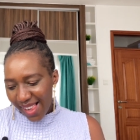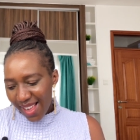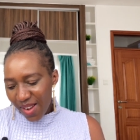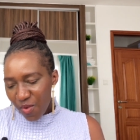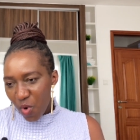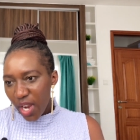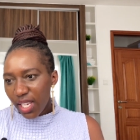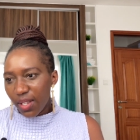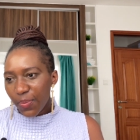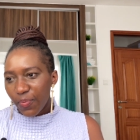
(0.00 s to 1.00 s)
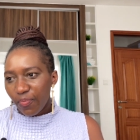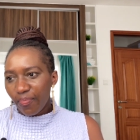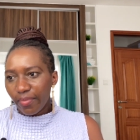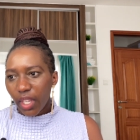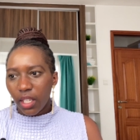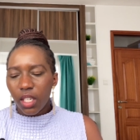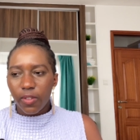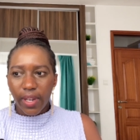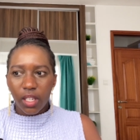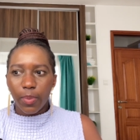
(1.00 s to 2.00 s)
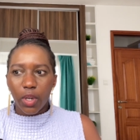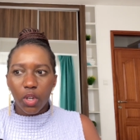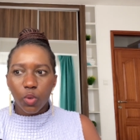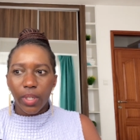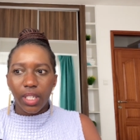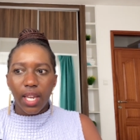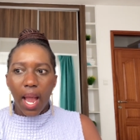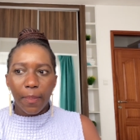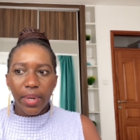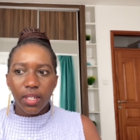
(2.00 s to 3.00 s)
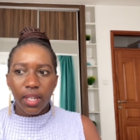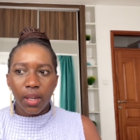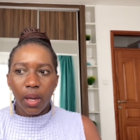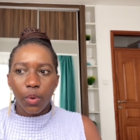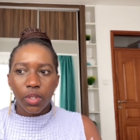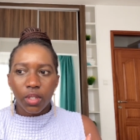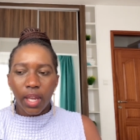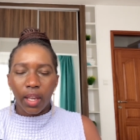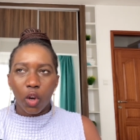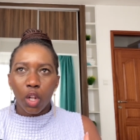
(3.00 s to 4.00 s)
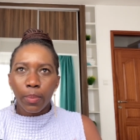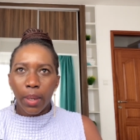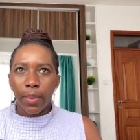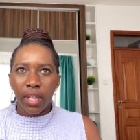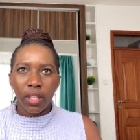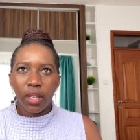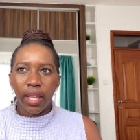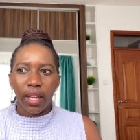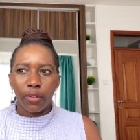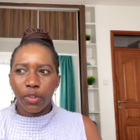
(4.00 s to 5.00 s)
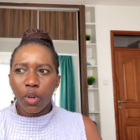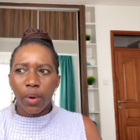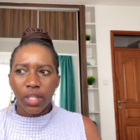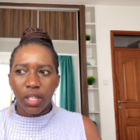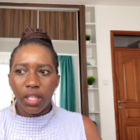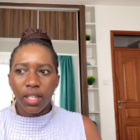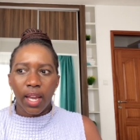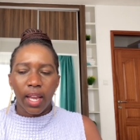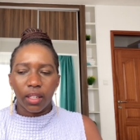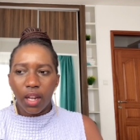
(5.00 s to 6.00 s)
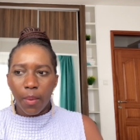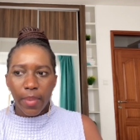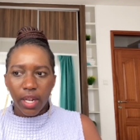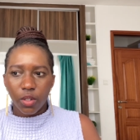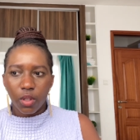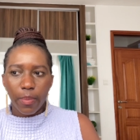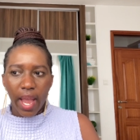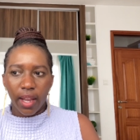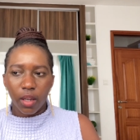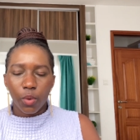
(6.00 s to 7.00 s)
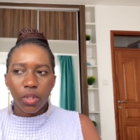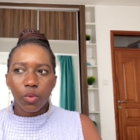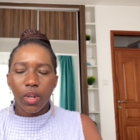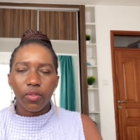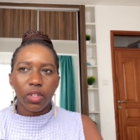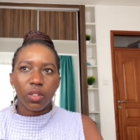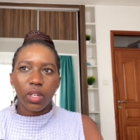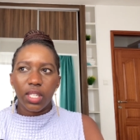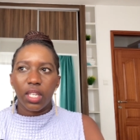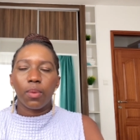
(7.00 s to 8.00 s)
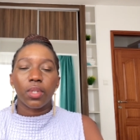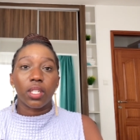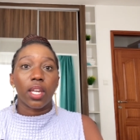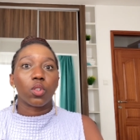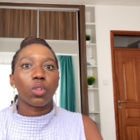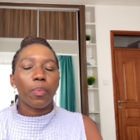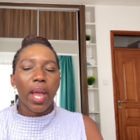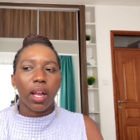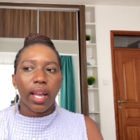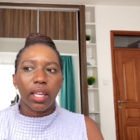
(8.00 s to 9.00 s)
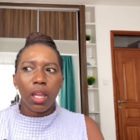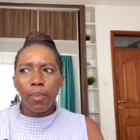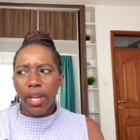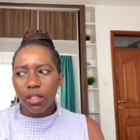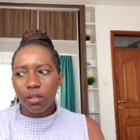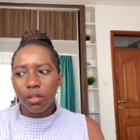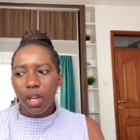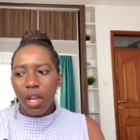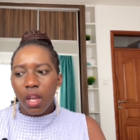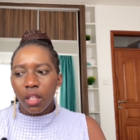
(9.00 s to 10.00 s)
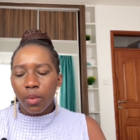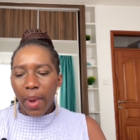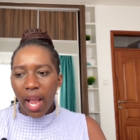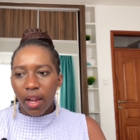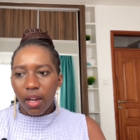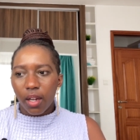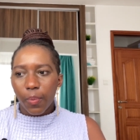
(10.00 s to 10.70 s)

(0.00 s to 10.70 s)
Why? And it's funny because when it happened, I, I was I called my brother like a few hours later. I had come back to the bank. He was one of those A T Ms attached to the bank. I came back to the bank